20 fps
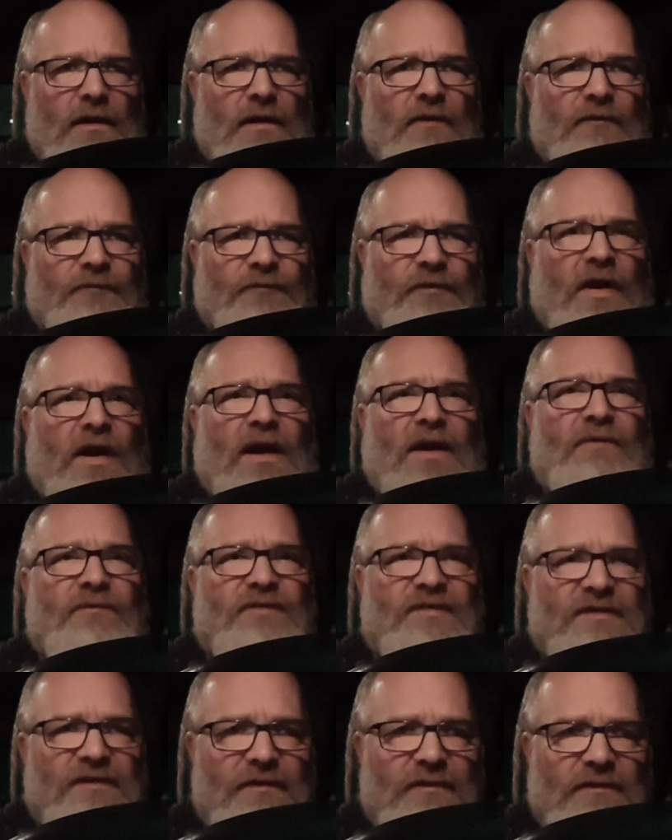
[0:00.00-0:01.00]

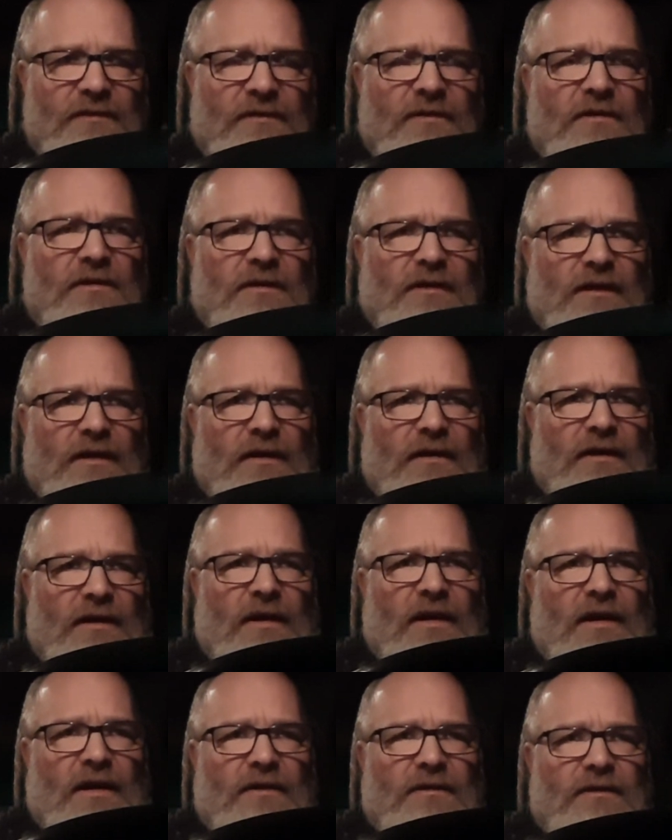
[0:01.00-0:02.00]
fives, and I
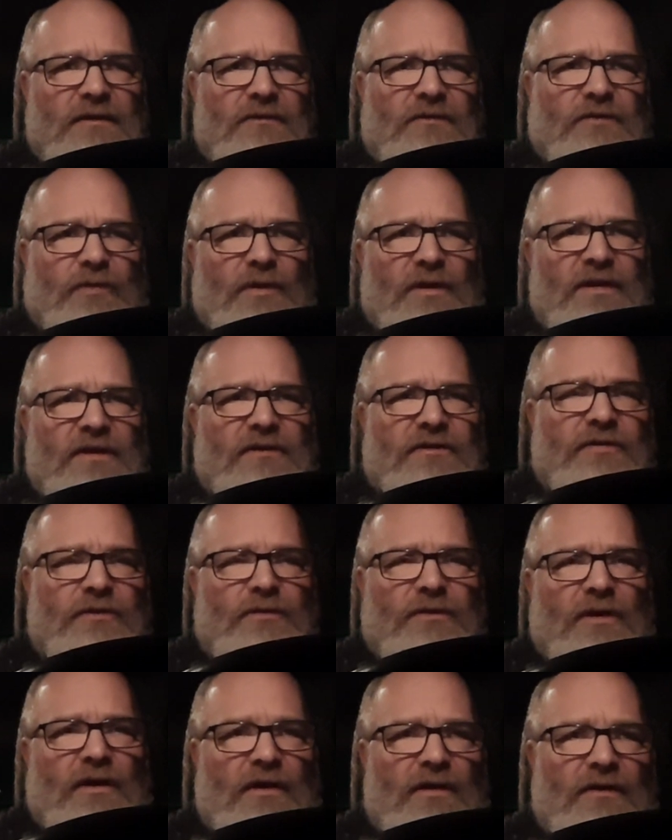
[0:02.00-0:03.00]
had
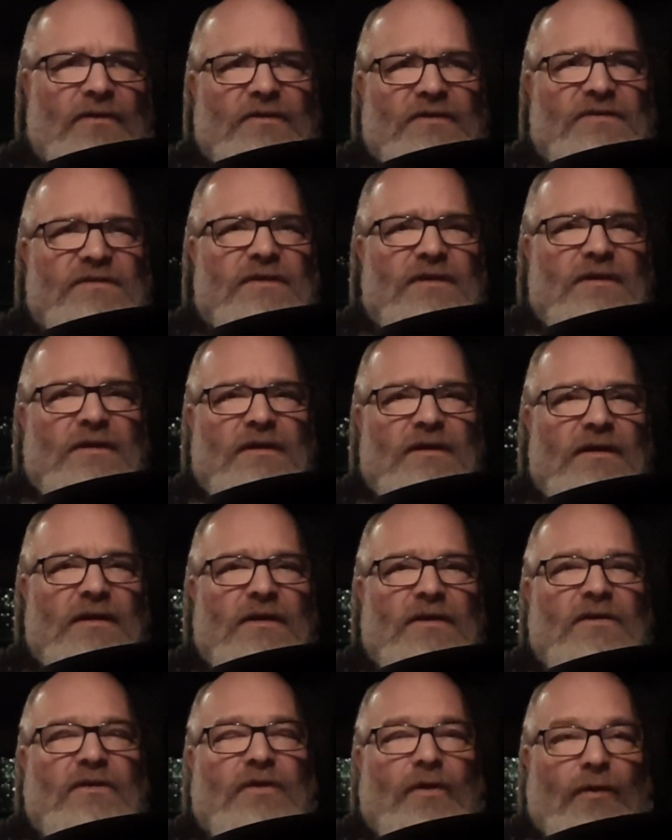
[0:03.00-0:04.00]
$22
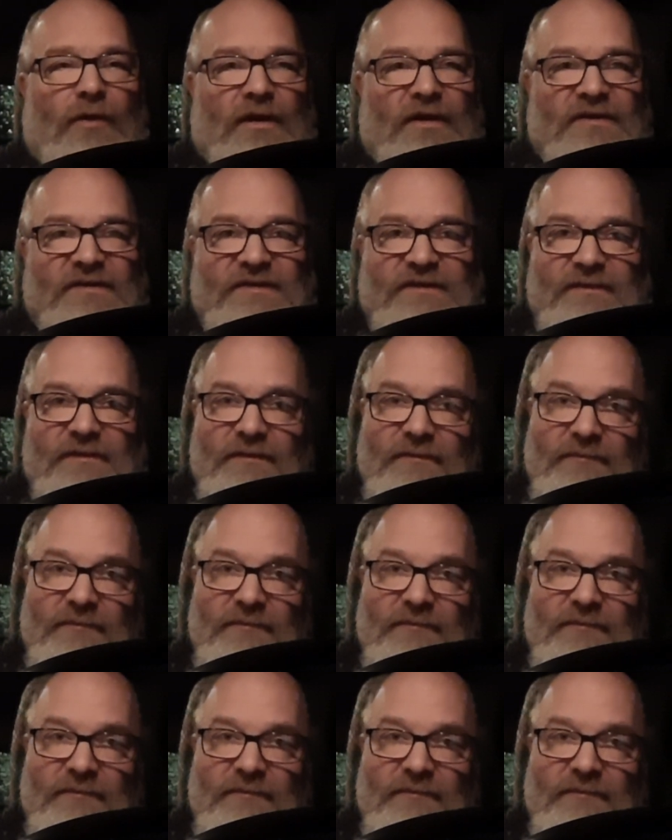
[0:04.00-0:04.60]
in coins.